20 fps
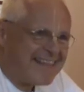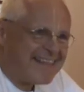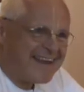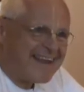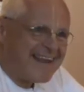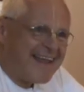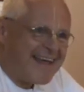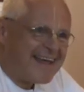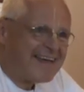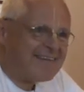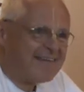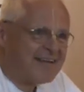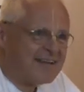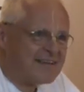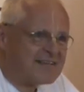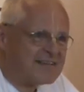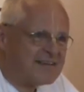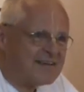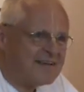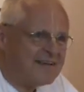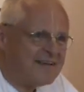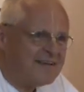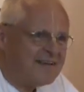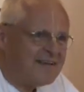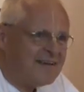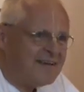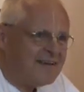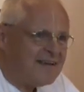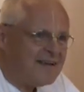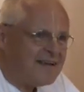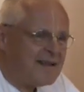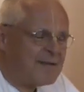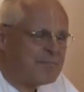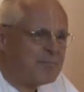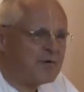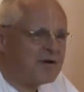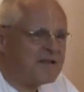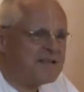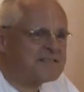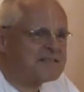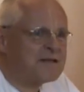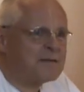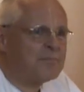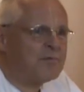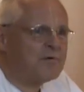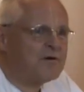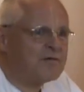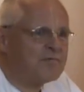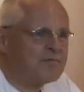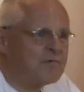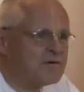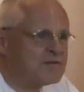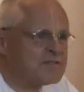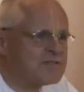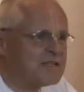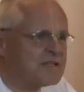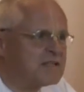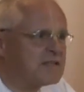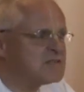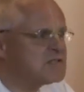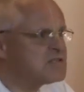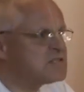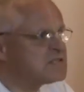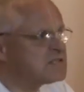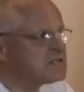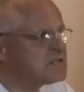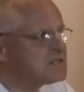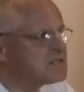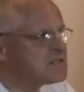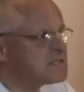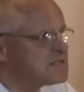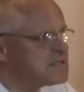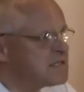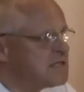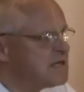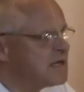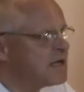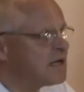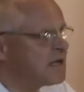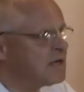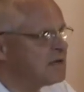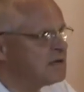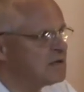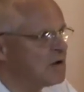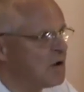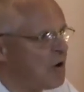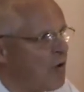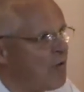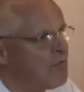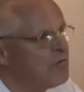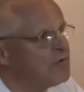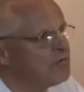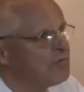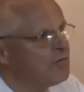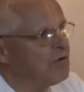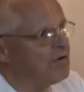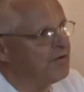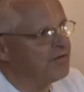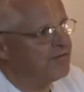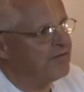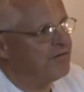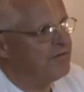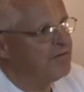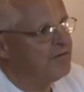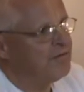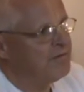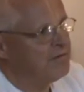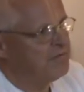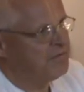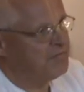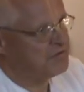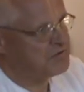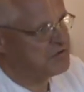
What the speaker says: the language. The police report was that the secret code word for